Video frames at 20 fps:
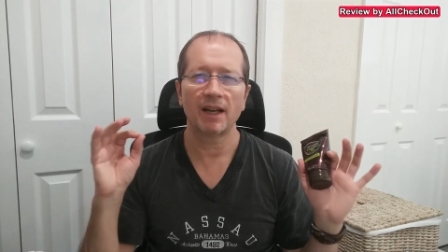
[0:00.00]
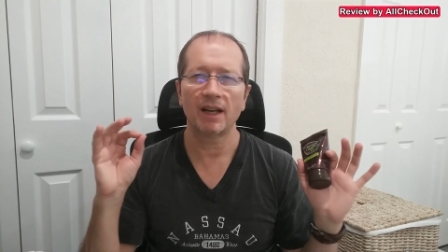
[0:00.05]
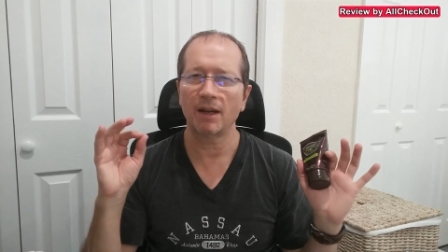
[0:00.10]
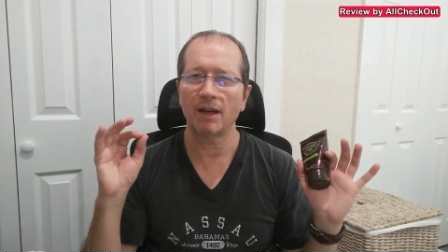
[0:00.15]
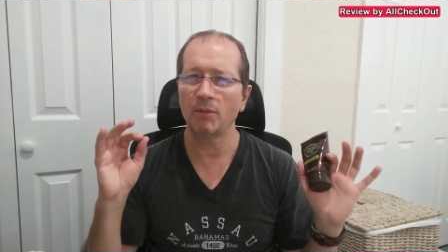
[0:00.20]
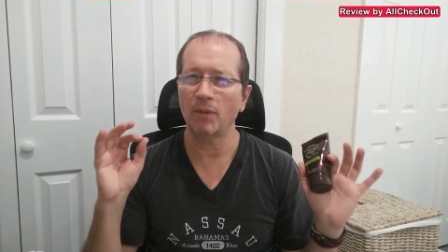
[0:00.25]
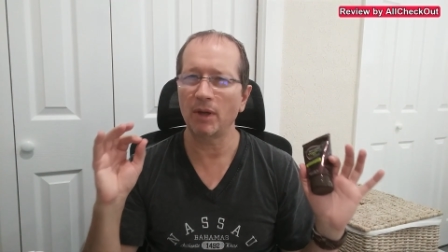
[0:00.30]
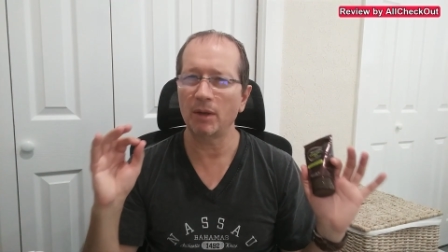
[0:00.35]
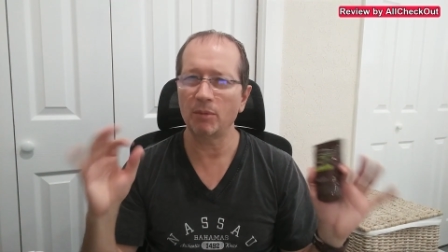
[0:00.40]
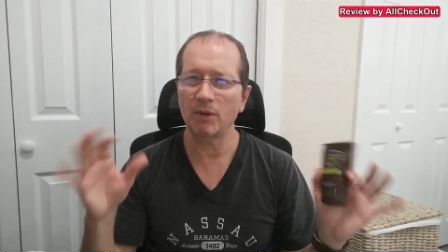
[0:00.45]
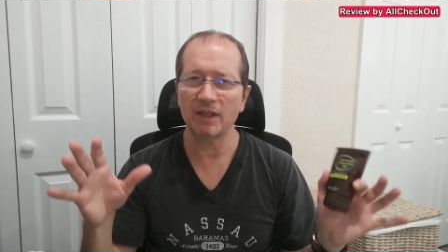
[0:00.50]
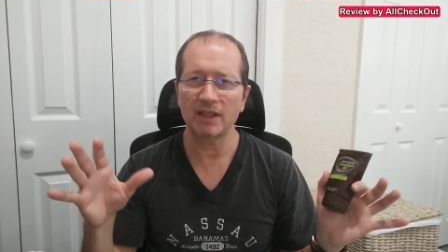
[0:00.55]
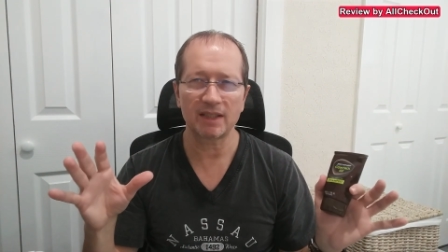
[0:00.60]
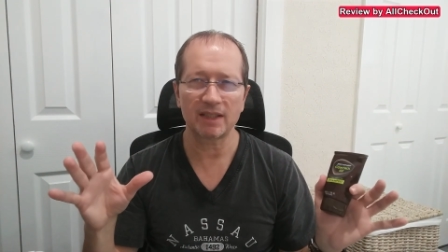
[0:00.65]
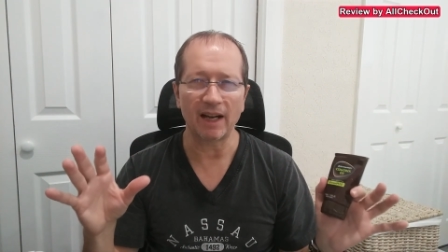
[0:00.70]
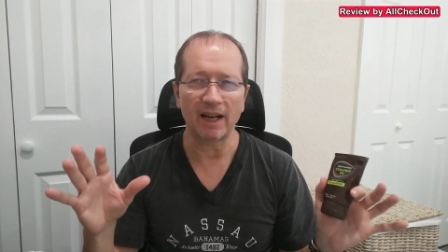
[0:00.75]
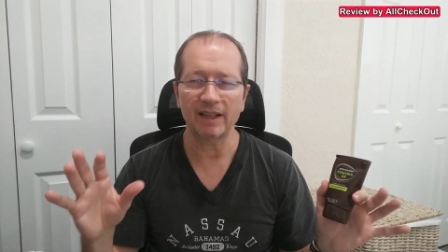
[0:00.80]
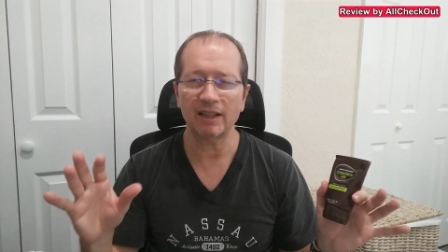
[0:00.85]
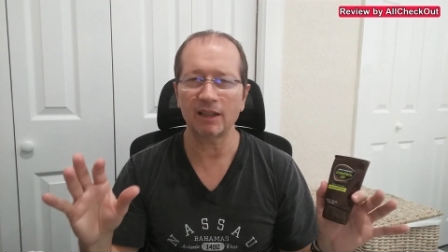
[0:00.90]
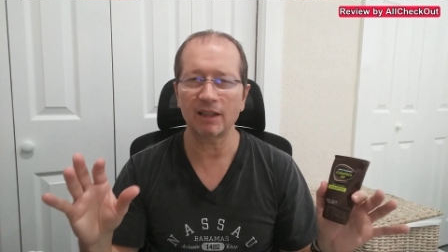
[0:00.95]
uh, maybe
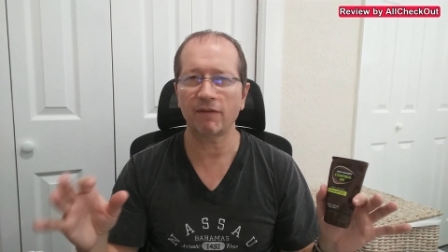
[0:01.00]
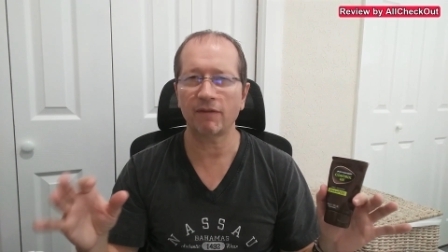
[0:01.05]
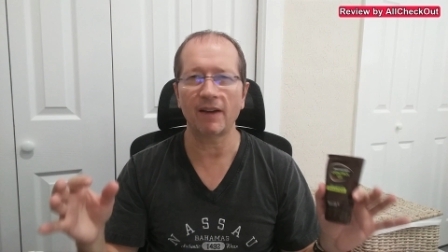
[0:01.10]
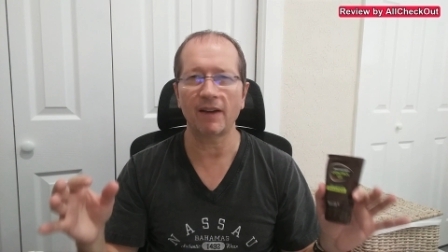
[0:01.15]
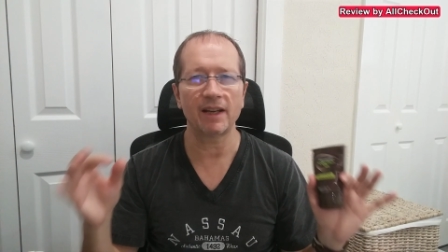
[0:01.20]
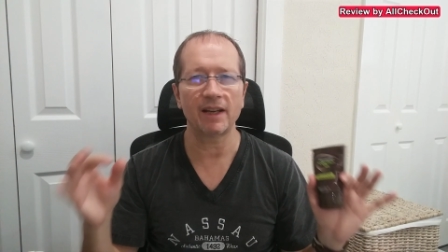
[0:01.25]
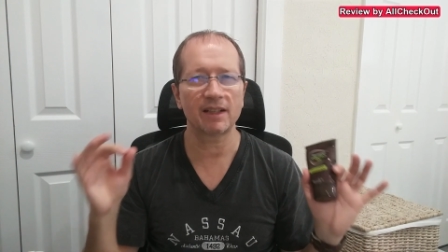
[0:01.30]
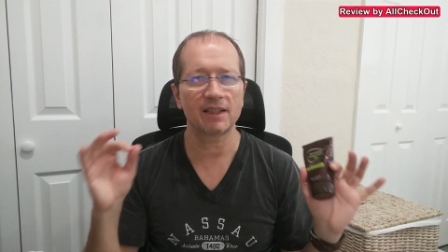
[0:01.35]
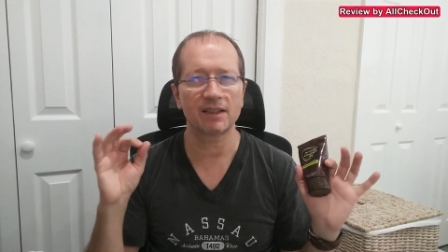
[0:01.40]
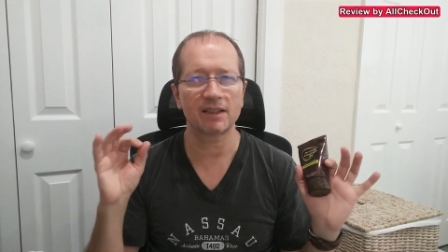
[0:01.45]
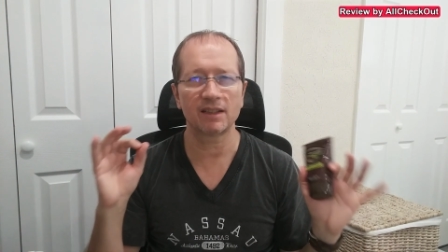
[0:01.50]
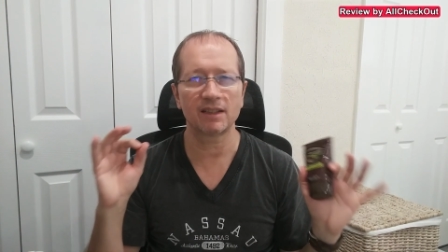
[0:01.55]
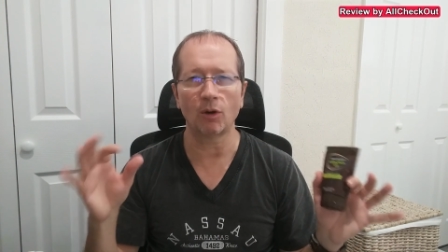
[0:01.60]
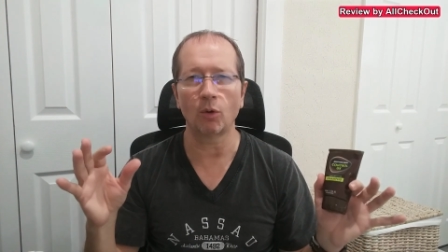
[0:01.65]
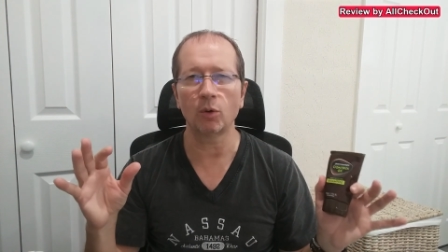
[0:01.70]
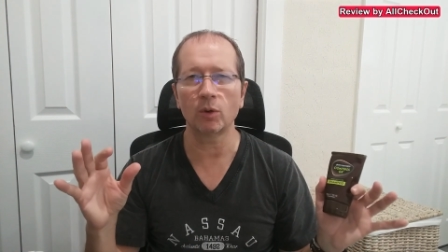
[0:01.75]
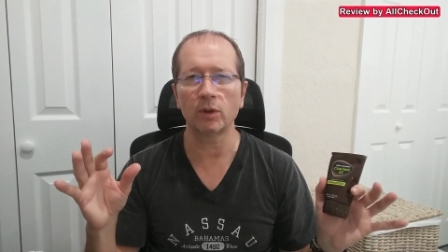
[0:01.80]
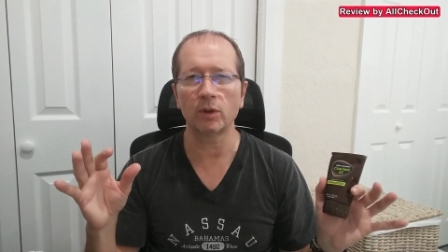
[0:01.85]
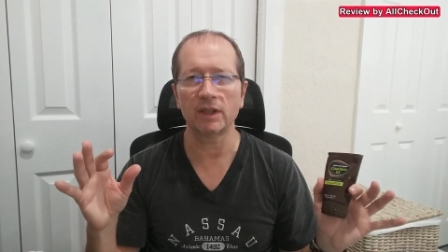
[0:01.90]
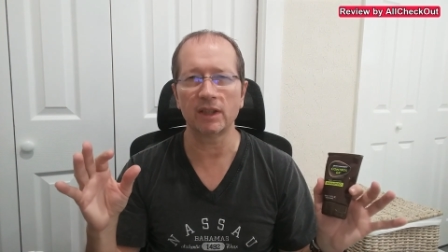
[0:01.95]
side effects,
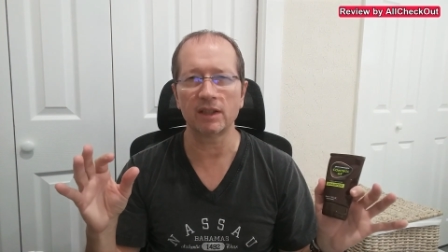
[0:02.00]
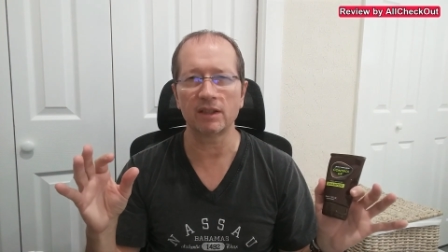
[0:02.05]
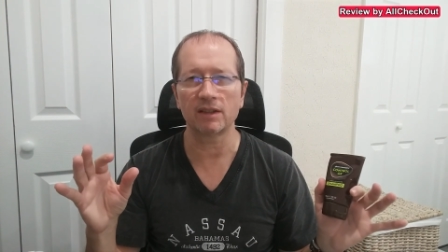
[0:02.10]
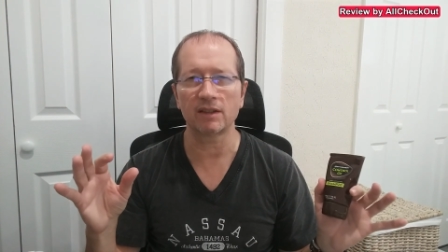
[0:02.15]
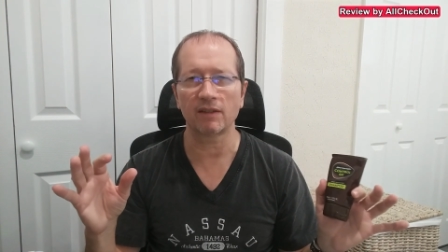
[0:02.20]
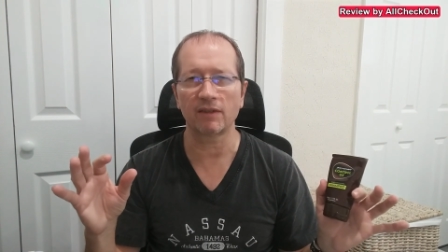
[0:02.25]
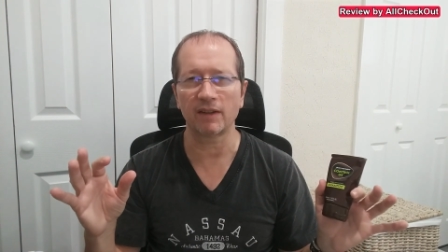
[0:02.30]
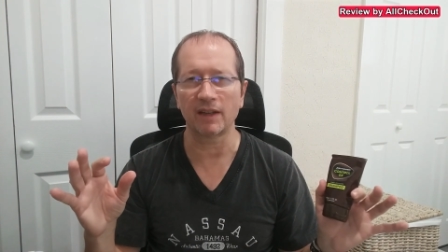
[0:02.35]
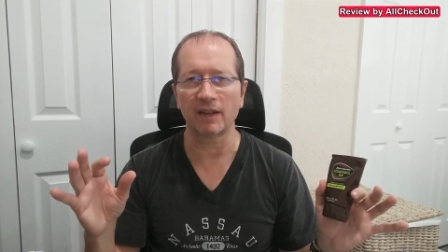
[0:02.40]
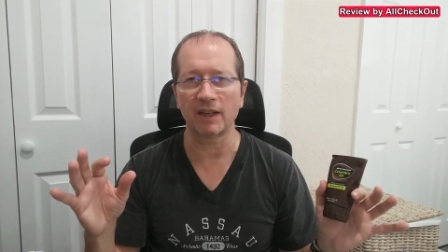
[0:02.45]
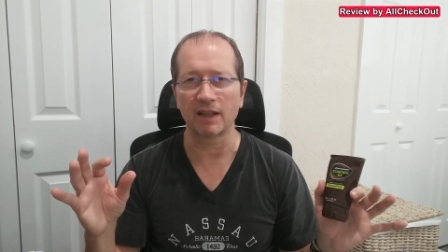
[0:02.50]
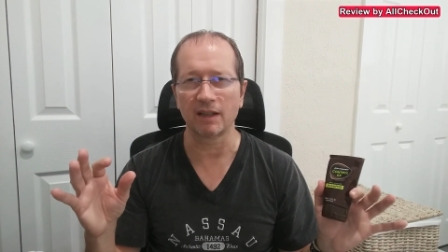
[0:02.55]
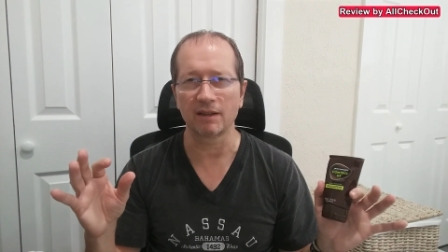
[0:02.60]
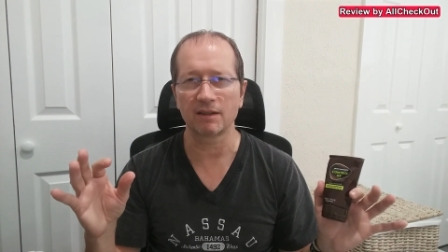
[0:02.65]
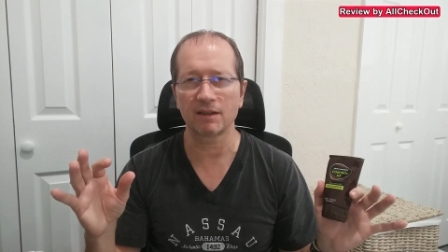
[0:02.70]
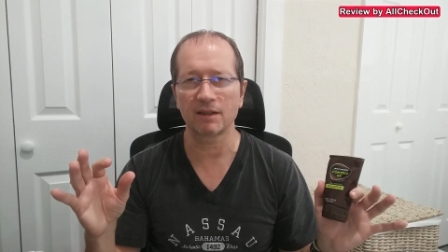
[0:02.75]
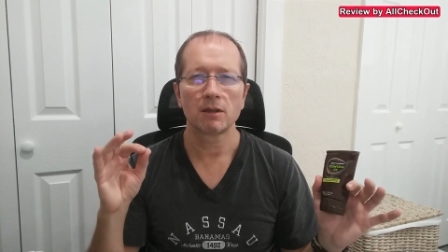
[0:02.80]
all these things.